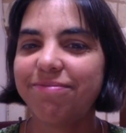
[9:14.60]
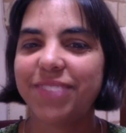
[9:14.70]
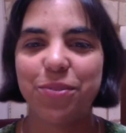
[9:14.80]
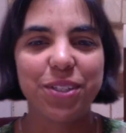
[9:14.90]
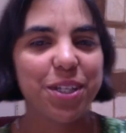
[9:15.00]

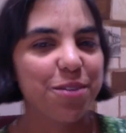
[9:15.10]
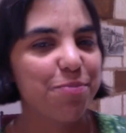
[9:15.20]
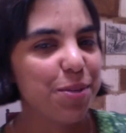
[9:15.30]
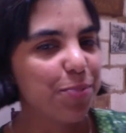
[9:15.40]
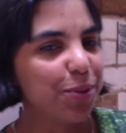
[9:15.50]
I would give
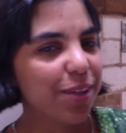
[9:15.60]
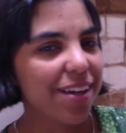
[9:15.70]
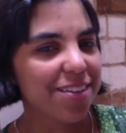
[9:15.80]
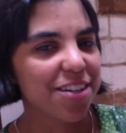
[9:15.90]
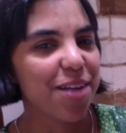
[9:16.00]
people
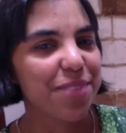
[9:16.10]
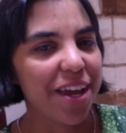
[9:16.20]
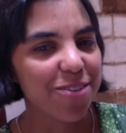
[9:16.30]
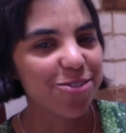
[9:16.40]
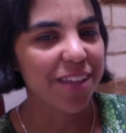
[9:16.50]
time to
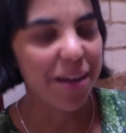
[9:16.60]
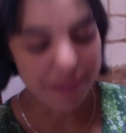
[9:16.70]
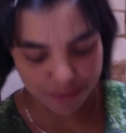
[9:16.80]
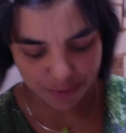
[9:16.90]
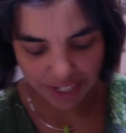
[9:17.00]
answer that.
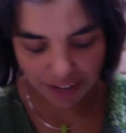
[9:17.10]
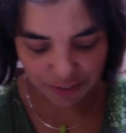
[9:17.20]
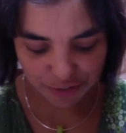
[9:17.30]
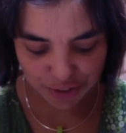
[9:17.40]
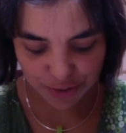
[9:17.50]
Maybe we'd have a
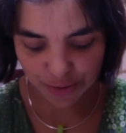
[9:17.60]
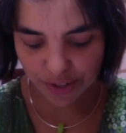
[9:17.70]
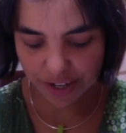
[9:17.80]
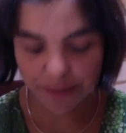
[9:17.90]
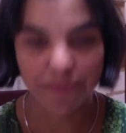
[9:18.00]
few
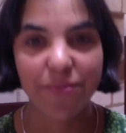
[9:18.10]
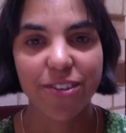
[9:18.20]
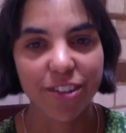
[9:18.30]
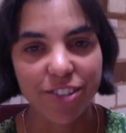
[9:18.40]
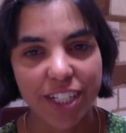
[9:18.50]

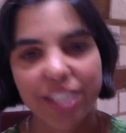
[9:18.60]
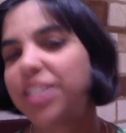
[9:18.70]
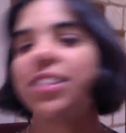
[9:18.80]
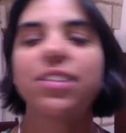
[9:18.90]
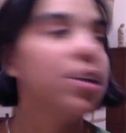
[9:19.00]

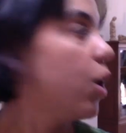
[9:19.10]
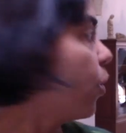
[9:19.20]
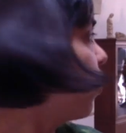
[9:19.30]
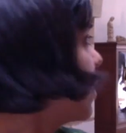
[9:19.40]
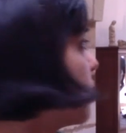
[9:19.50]
suggestions.
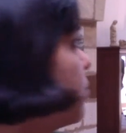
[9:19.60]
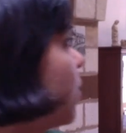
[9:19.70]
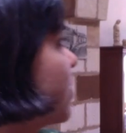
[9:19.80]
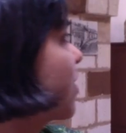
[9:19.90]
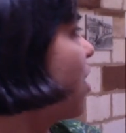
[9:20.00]
What is
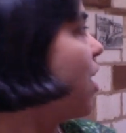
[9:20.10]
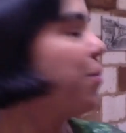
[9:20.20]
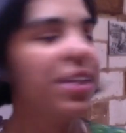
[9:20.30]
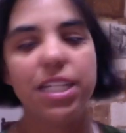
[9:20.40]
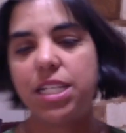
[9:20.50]
most
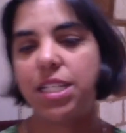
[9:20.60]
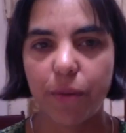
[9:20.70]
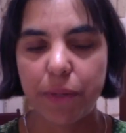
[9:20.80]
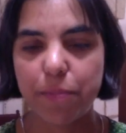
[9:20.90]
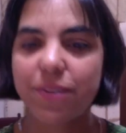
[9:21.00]
commonly
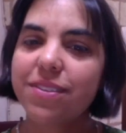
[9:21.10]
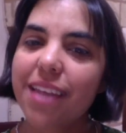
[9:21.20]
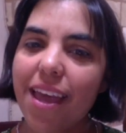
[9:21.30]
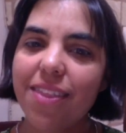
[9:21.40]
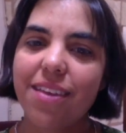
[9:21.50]
said, people
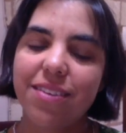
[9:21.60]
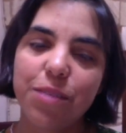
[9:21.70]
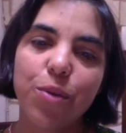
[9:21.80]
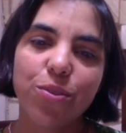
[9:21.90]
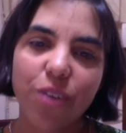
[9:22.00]
say they see
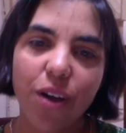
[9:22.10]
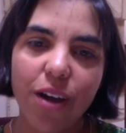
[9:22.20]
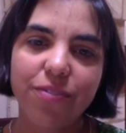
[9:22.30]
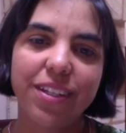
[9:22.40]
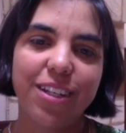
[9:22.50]
most
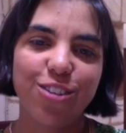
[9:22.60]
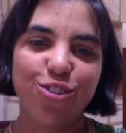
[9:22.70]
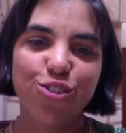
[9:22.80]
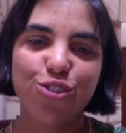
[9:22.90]
often, is